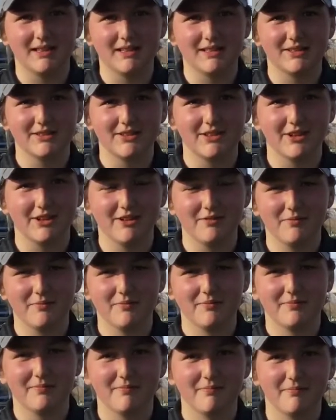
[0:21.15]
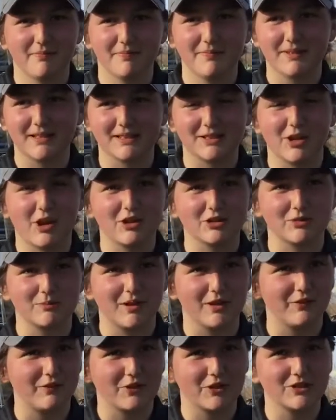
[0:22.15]
this year. It's also
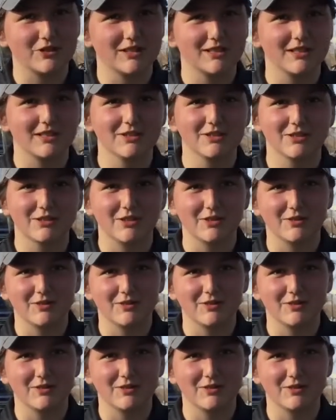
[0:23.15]
my first year. So.